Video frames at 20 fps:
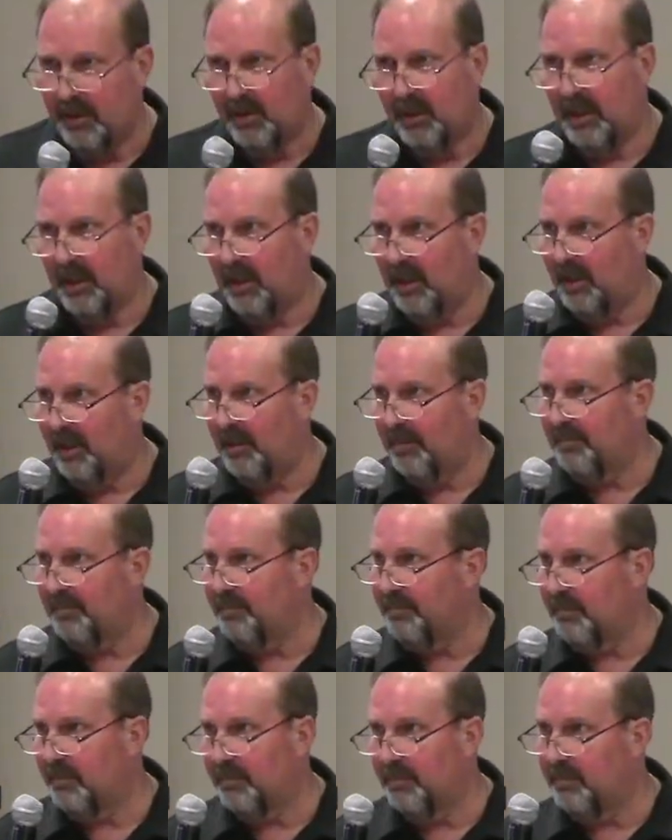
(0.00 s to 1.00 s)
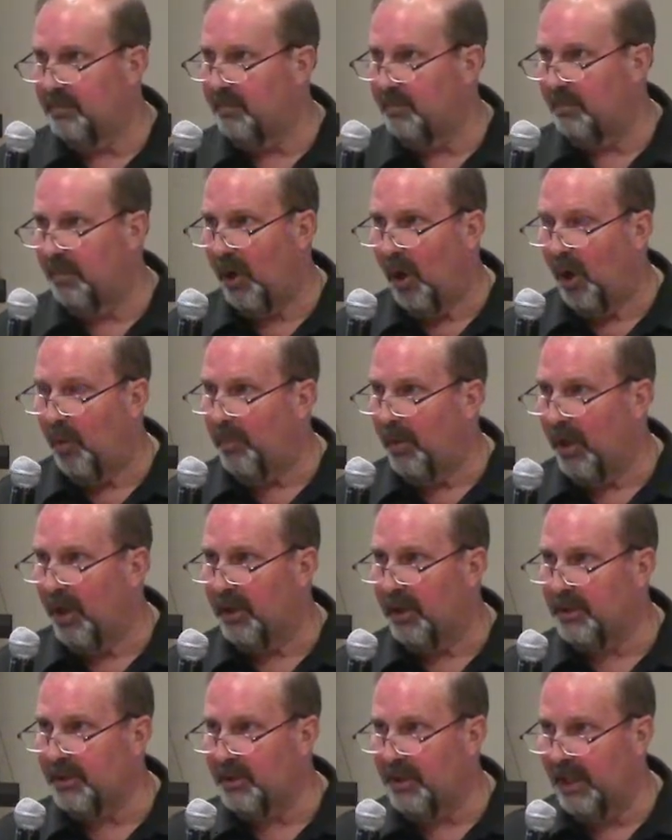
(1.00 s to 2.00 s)
um,
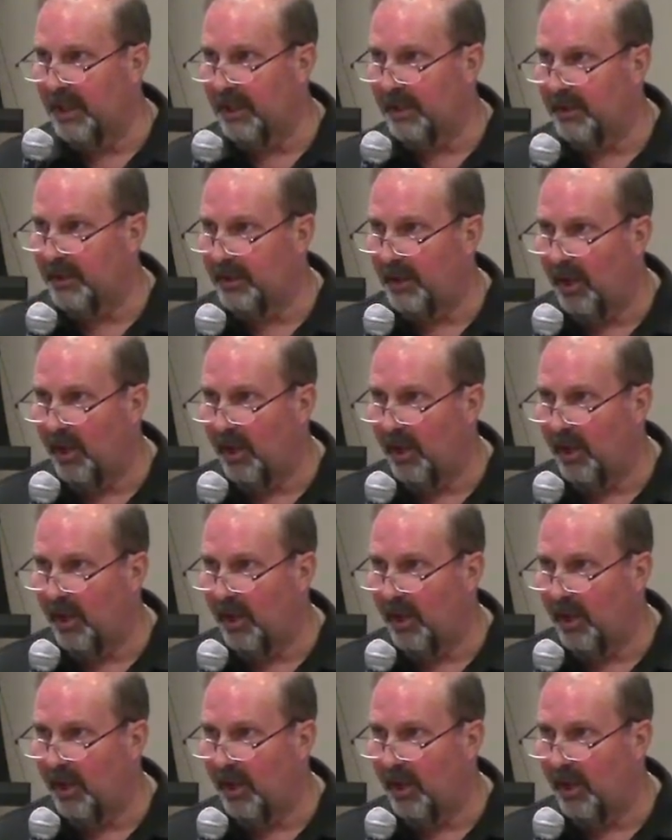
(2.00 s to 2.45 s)
ballparks, like the,